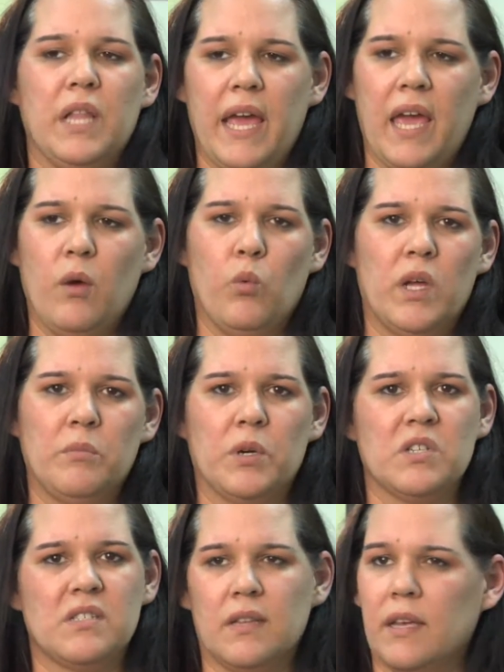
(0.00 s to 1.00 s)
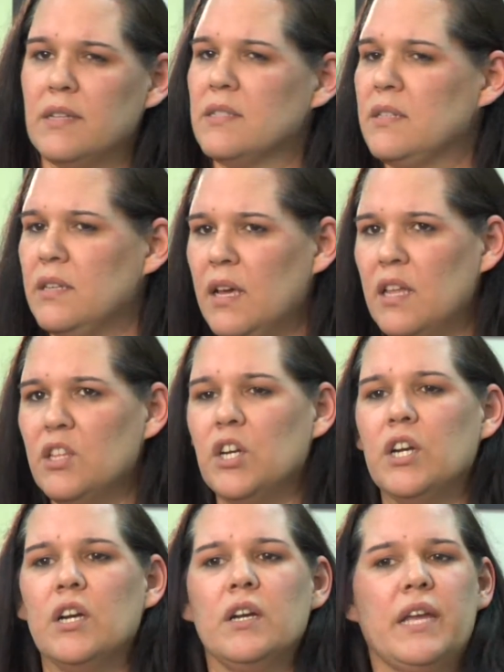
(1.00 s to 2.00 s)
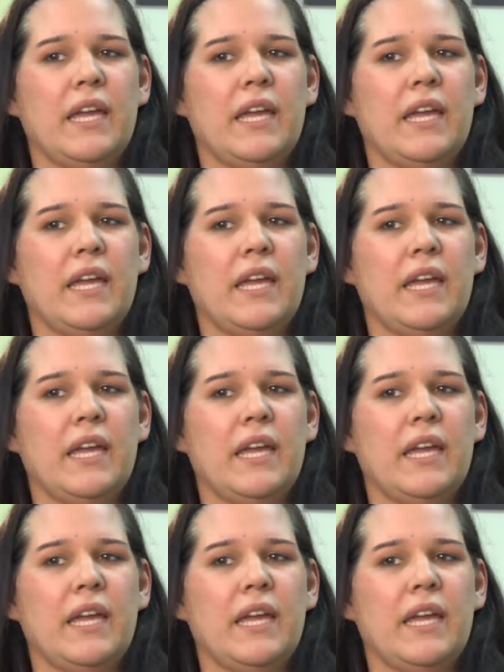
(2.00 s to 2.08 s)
play one person against another.